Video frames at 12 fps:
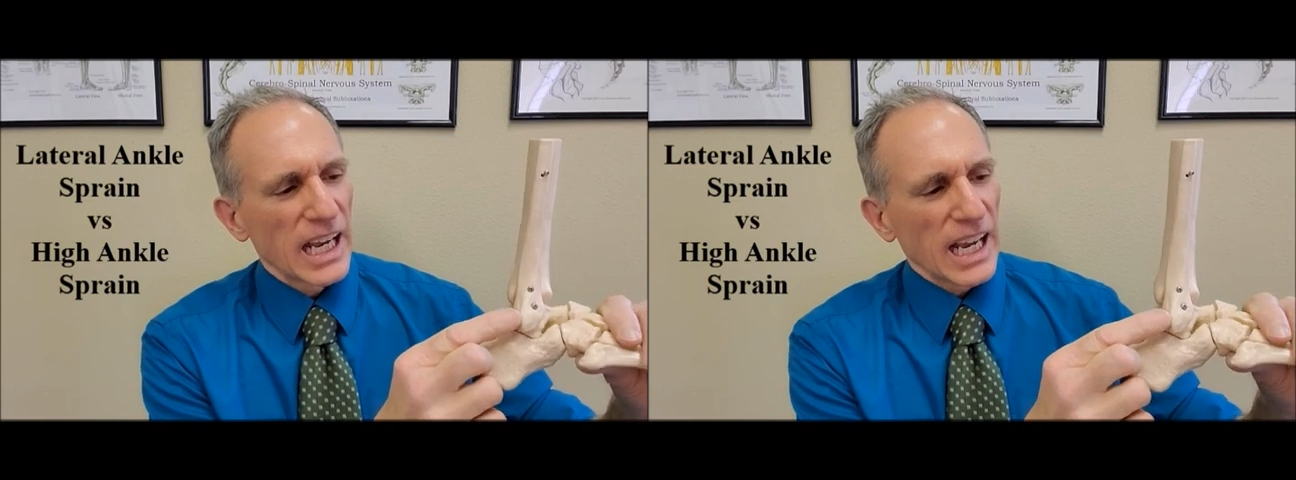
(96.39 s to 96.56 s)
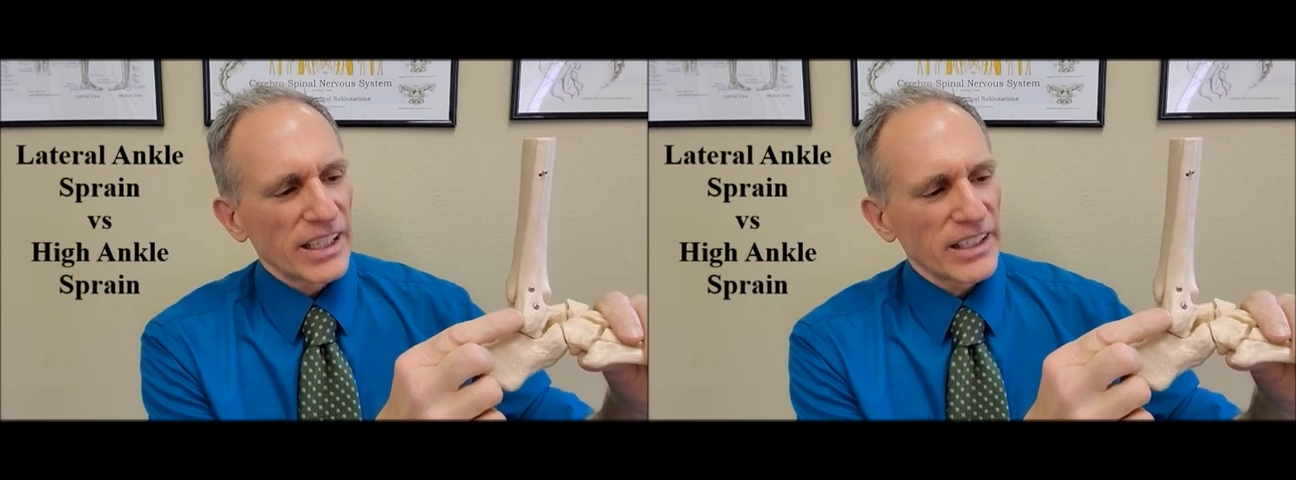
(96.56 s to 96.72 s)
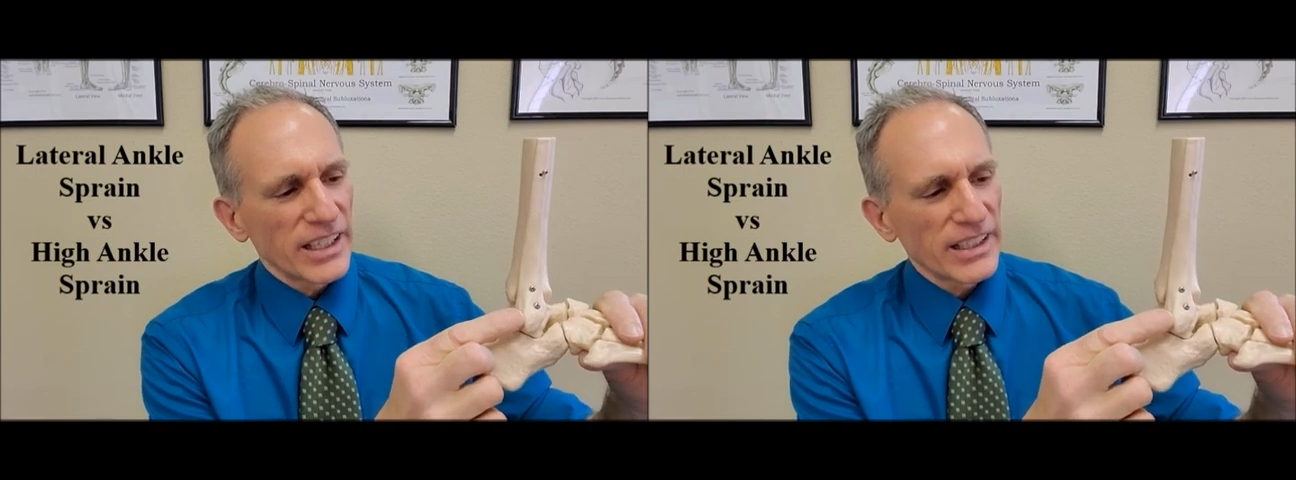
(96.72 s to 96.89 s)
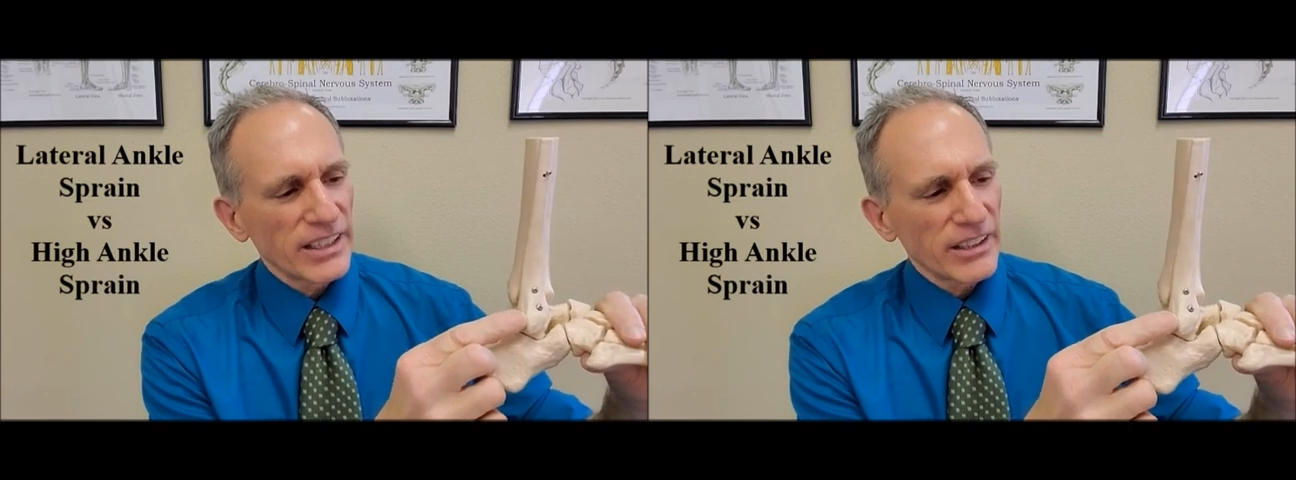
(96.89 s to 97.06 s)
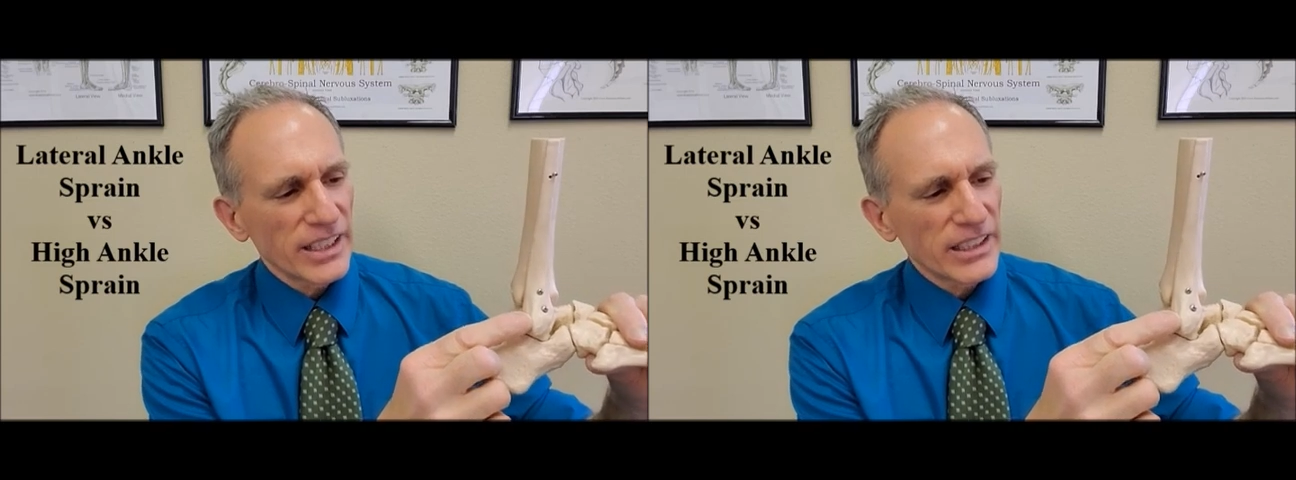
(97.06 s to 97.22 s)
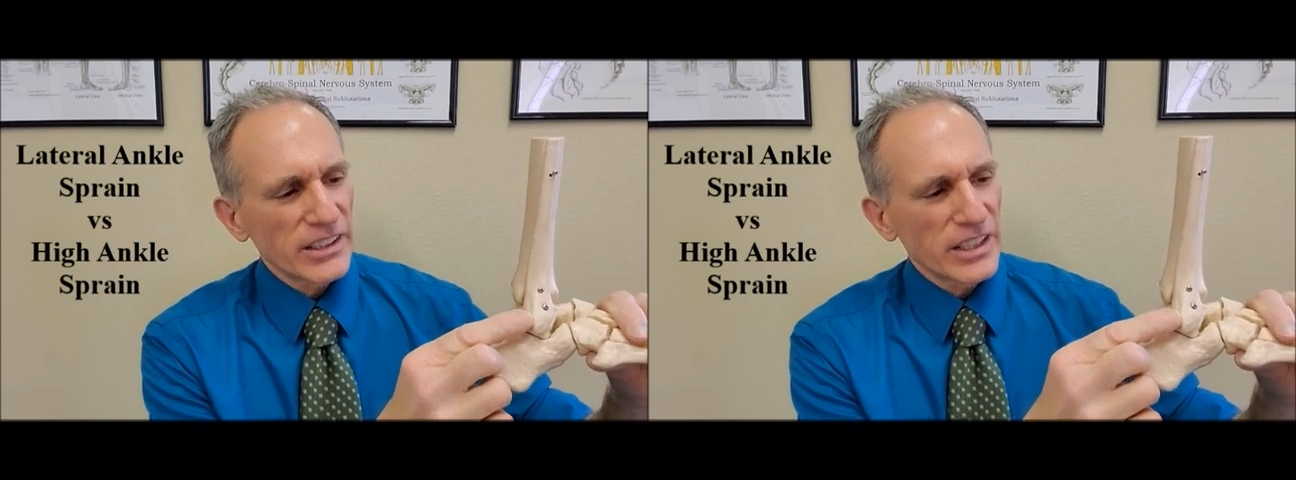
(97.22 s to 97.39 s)
And then there
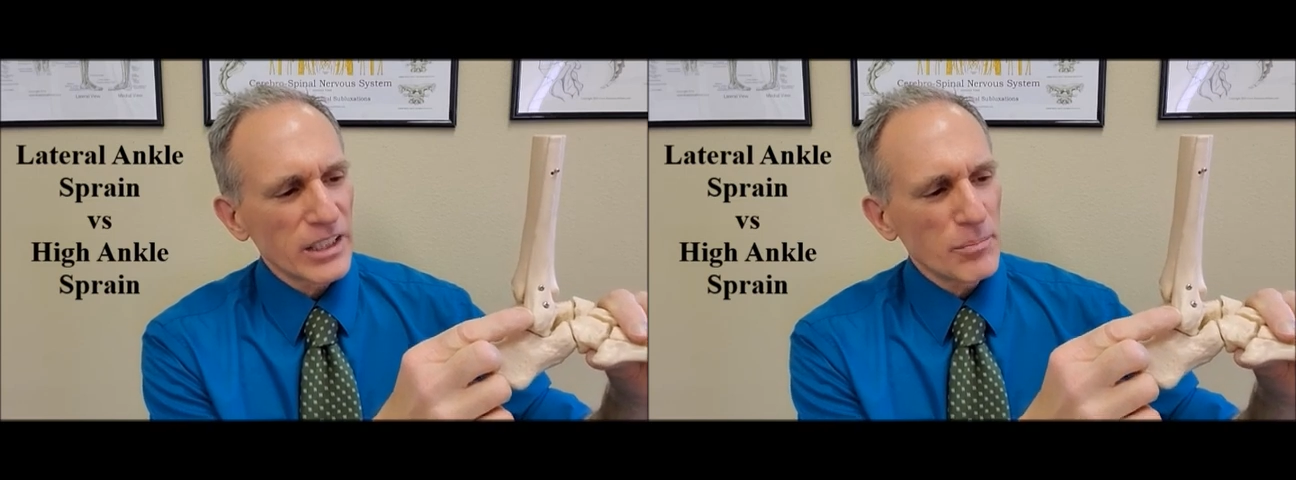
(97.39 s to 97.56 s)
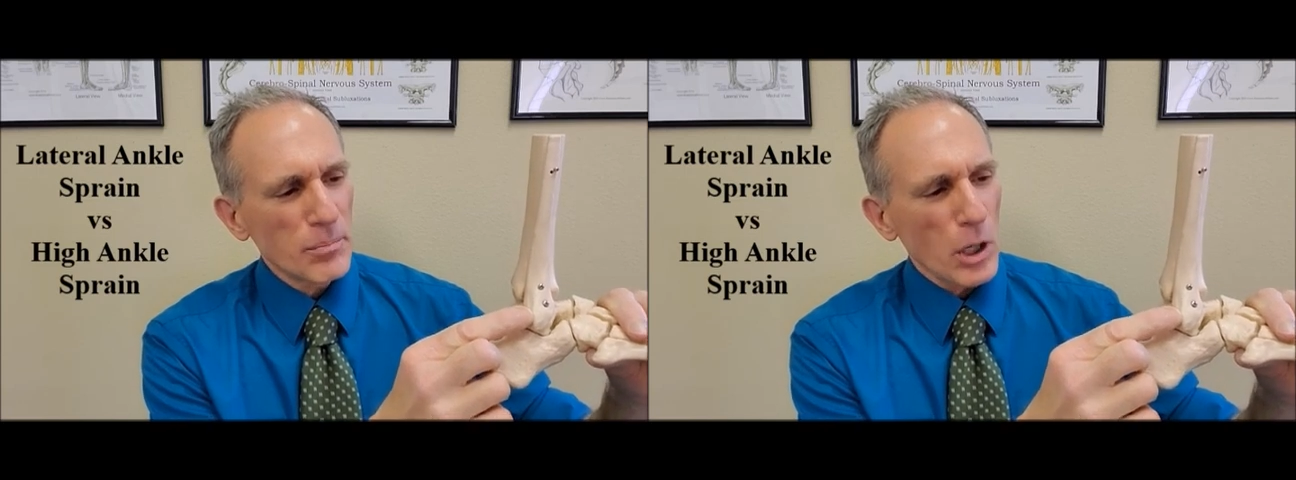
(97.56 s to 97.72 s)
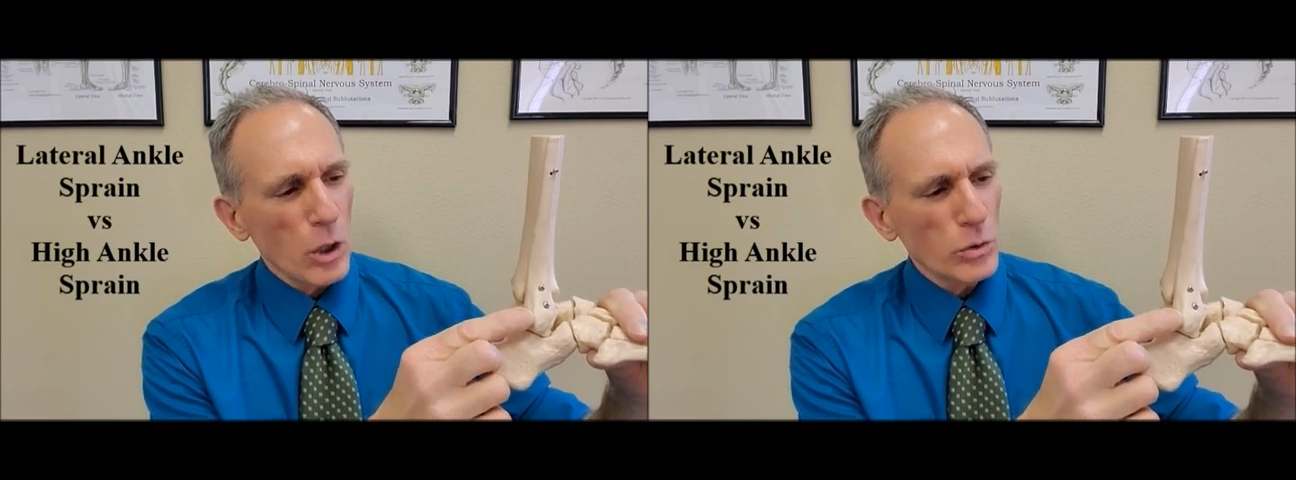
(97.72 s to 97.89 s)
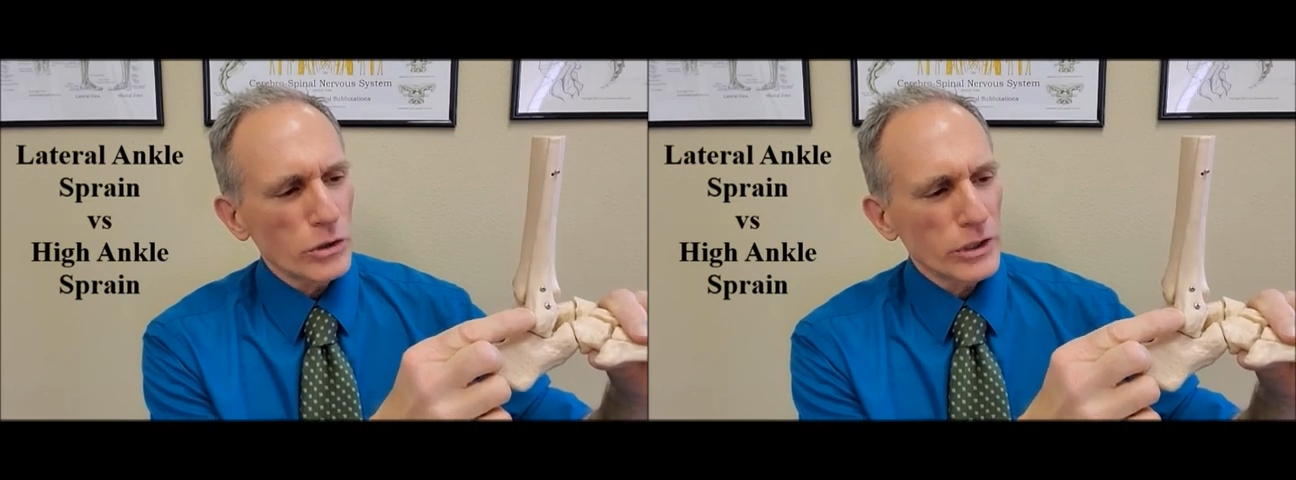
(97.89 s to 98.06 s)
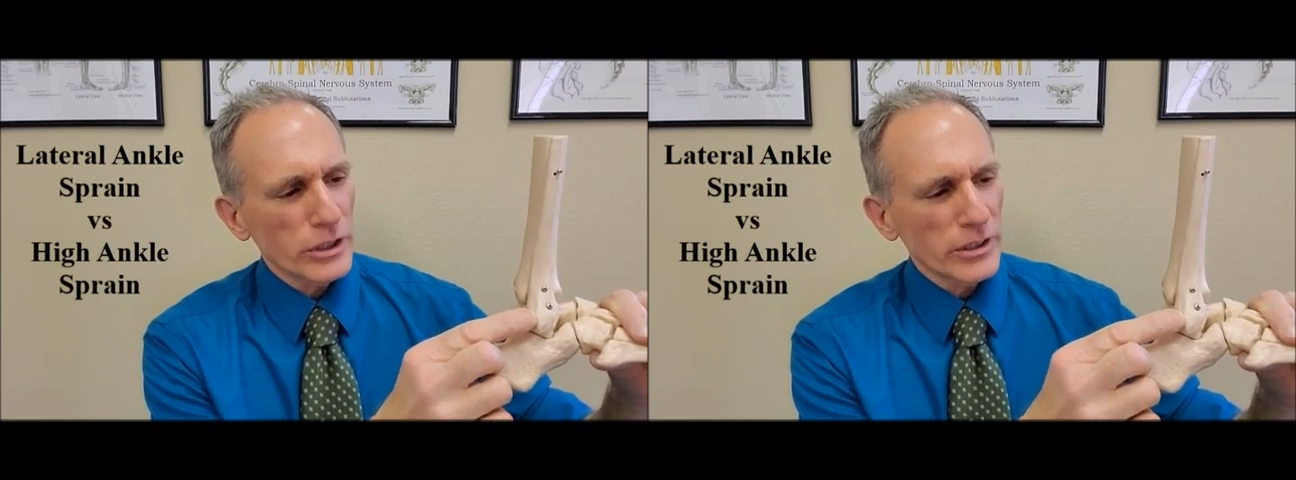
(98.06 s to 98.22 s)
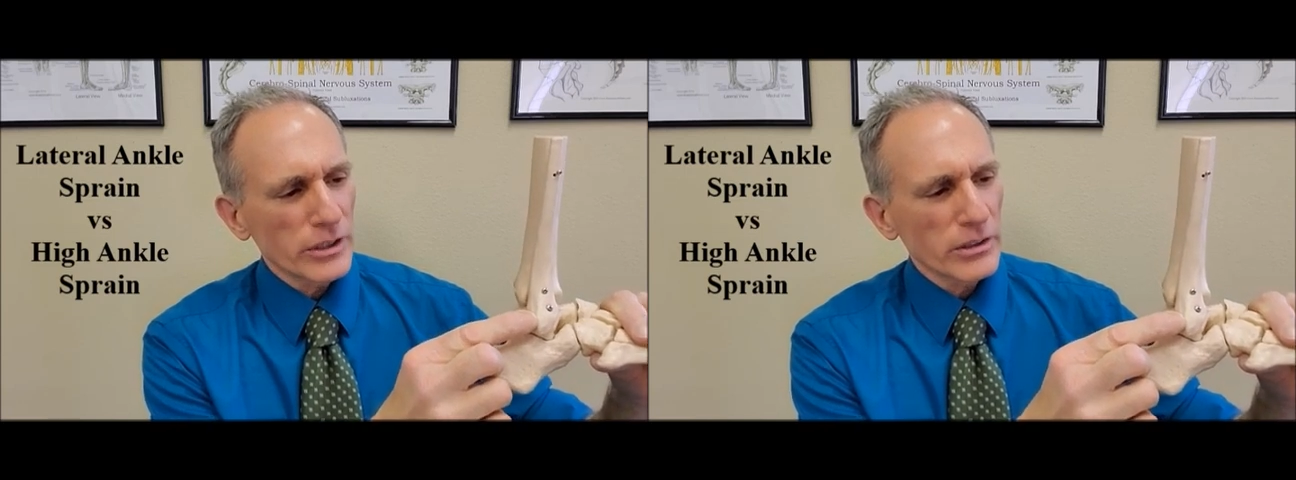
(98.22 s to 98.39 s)
is the
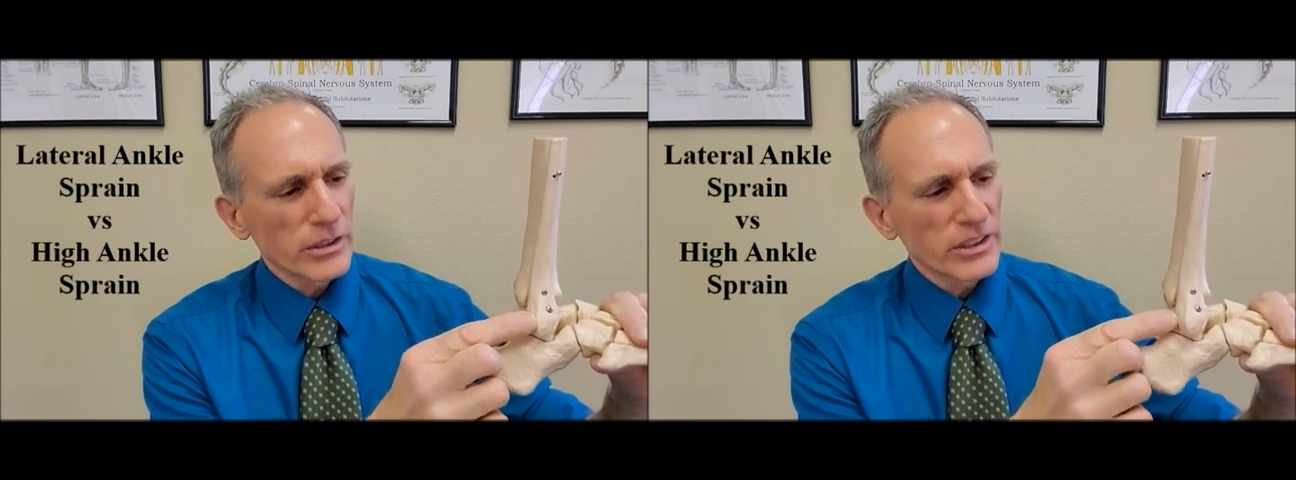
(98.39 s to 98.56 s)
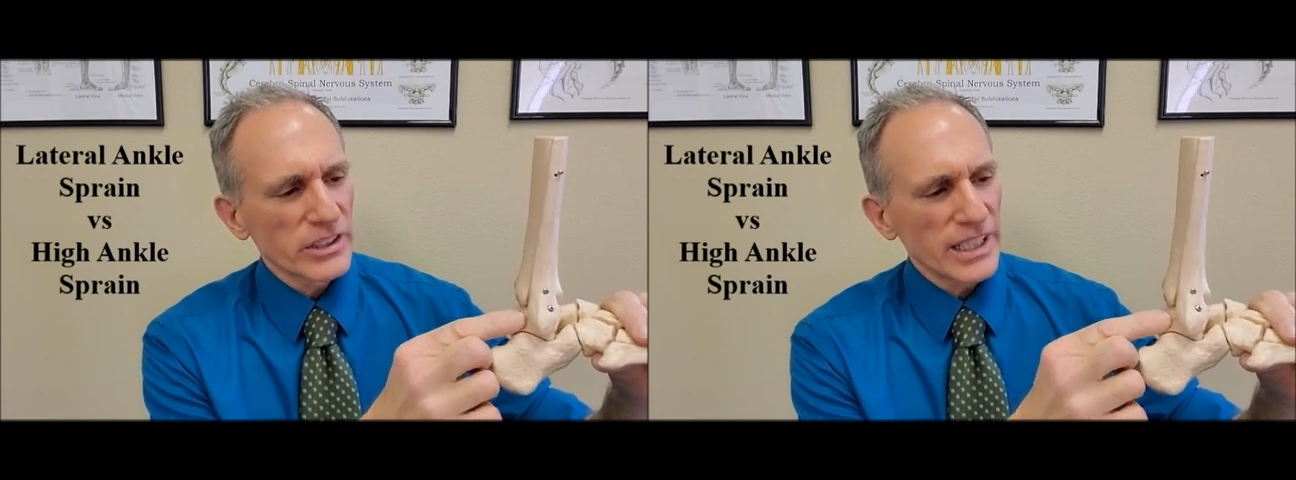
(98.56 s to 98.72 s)
posterior